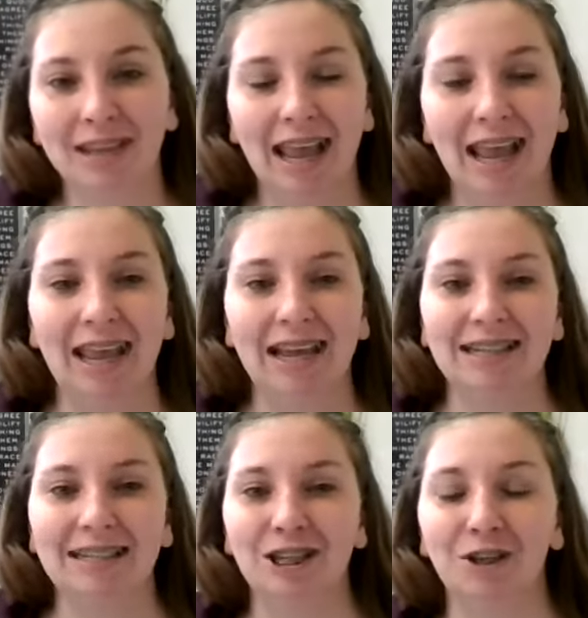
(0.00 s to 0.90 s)

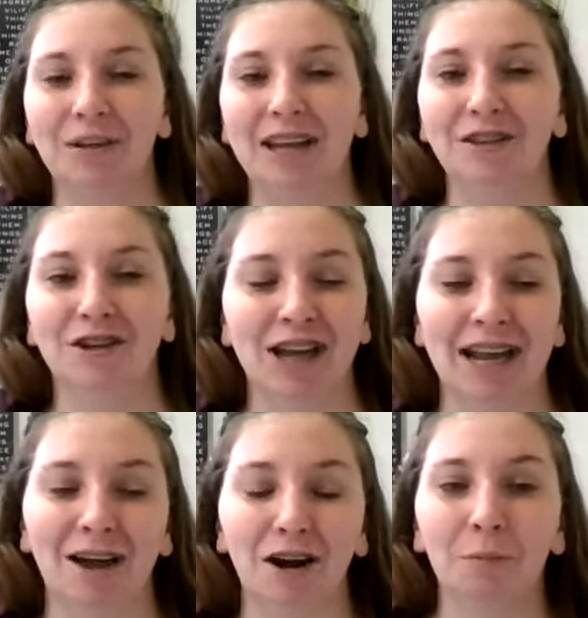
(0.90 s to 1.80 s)
And you can either check
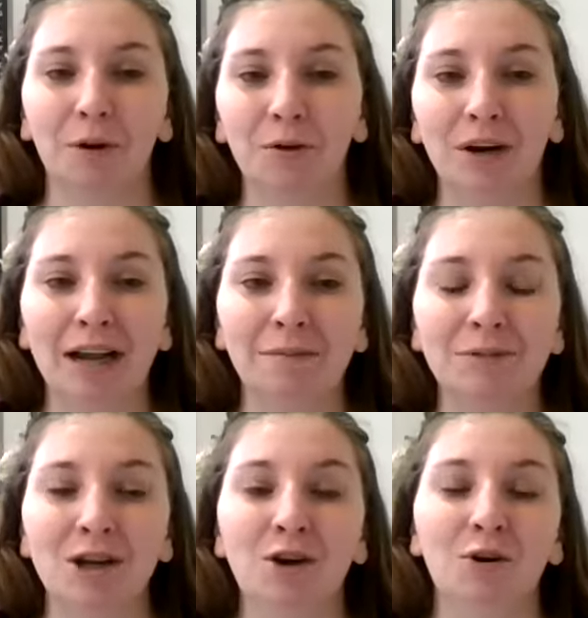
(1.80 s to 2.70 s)
out our
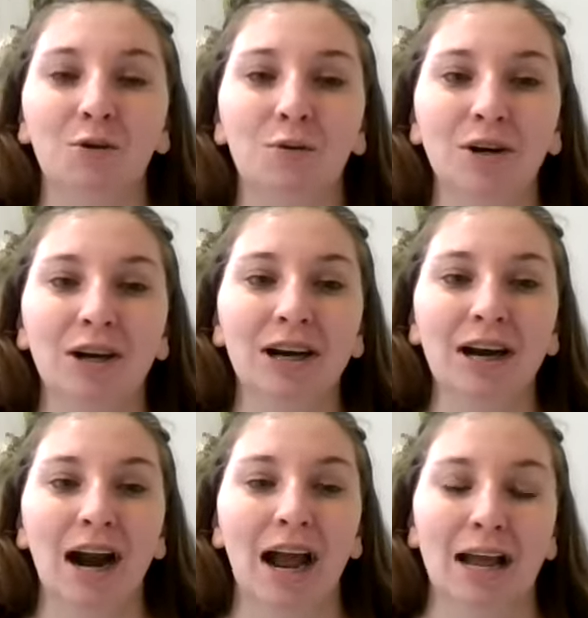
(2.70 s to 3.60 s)
programs
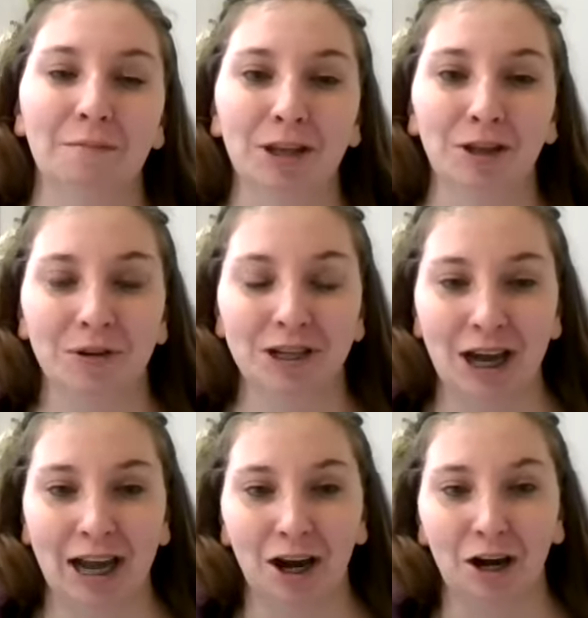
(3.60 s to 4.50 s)
or you can
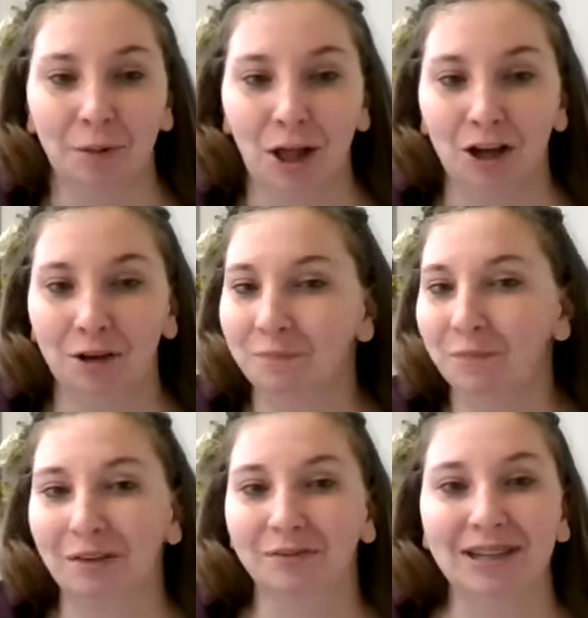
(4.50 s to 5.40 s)
check out our blog.
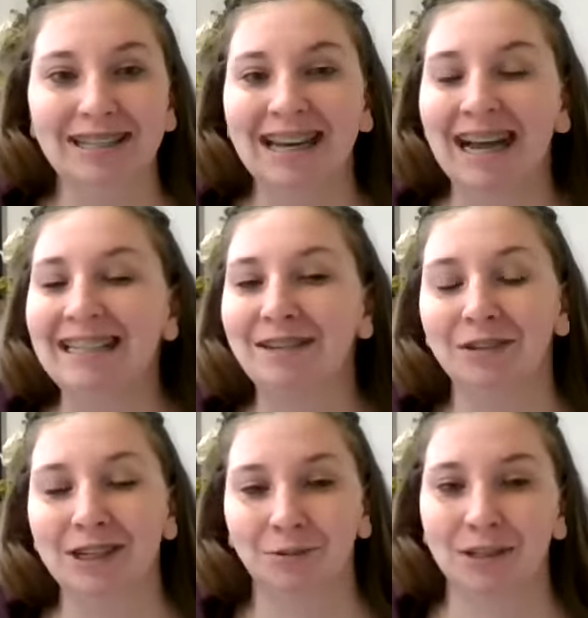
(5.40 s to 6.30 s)
We have tons of
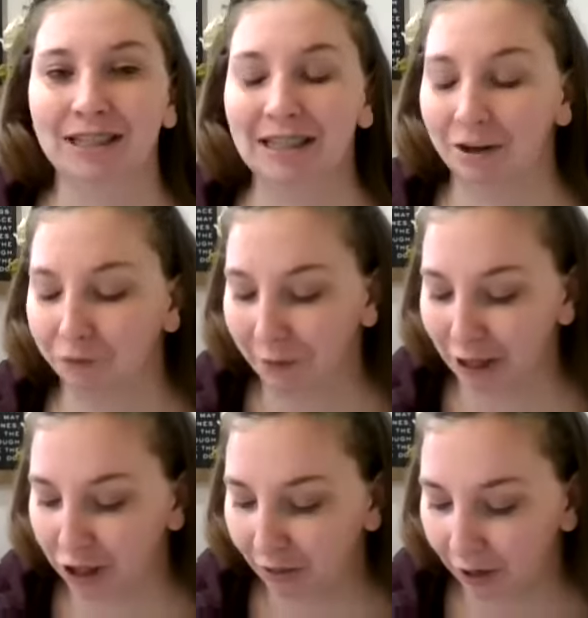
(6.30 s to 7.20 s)
resources and
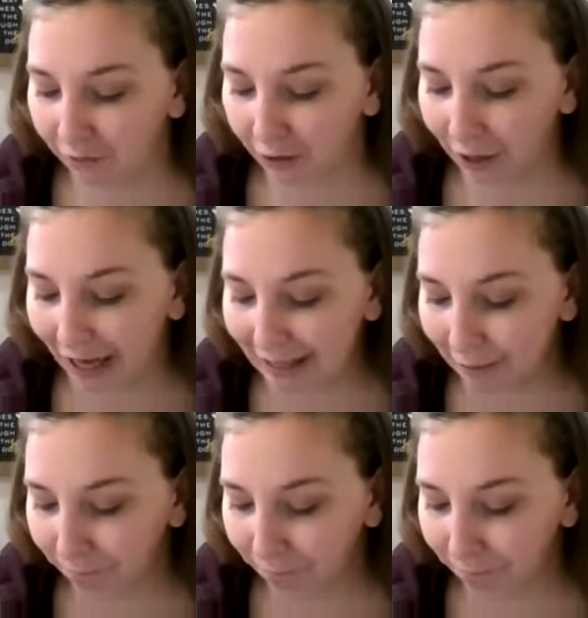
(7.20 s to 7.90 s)
information there for you guys.